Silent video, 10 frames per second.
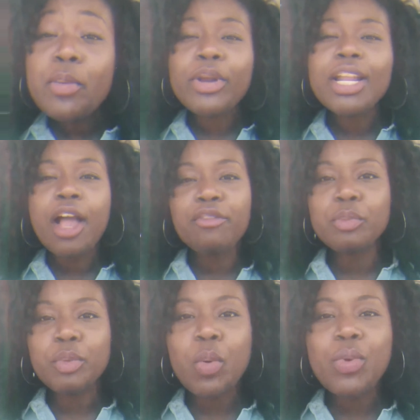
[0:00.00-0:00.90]
you're pretty
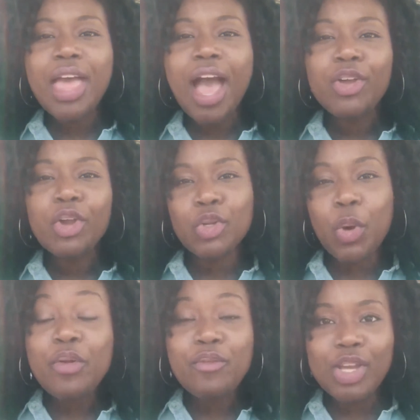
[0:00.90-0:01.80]
comfortable with how your
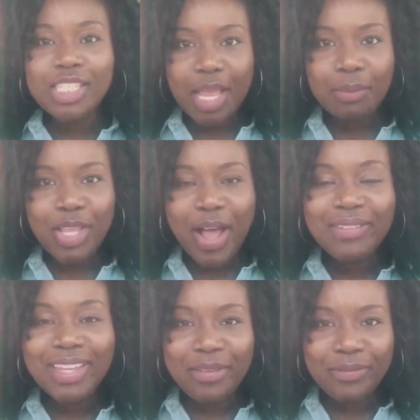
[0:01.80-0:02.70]
tone of voice comes
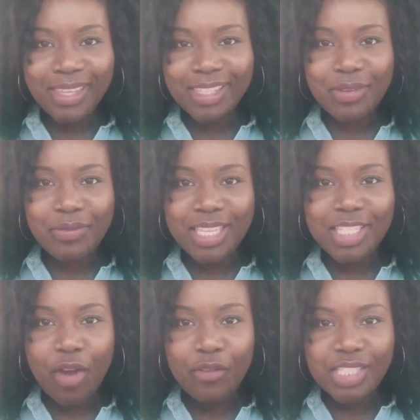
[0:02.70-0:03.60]
off in a
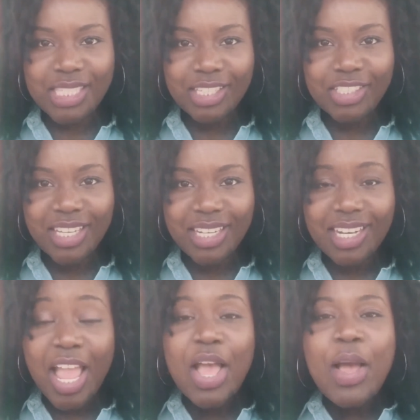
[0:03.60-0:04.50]
face-to-face conversation,
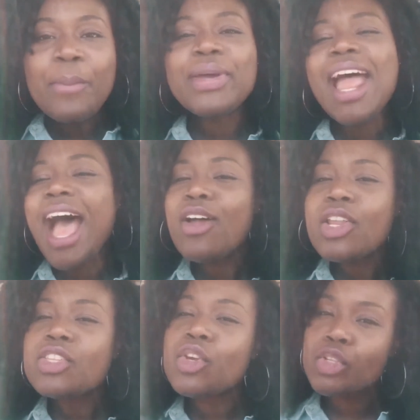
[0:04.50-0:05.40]
but how
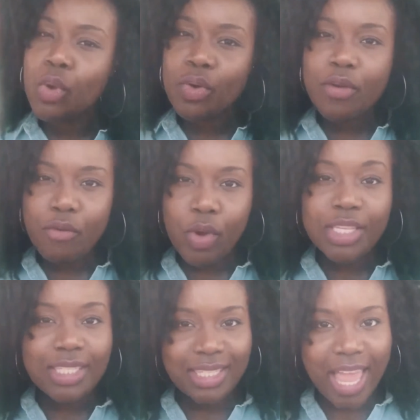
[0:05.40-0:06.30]
does your tone of
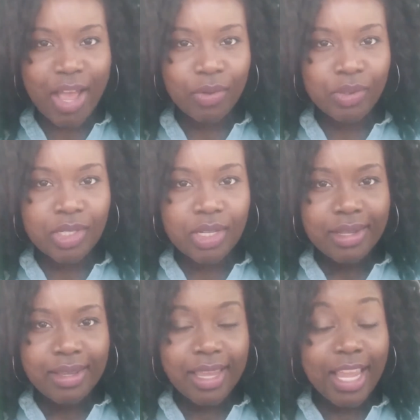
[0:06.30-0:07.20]
voice sound
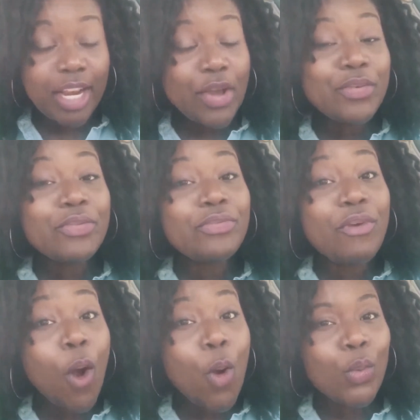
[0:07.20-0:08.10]
in a
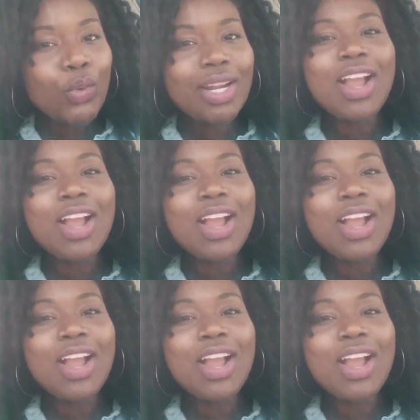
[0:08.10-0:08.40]
phone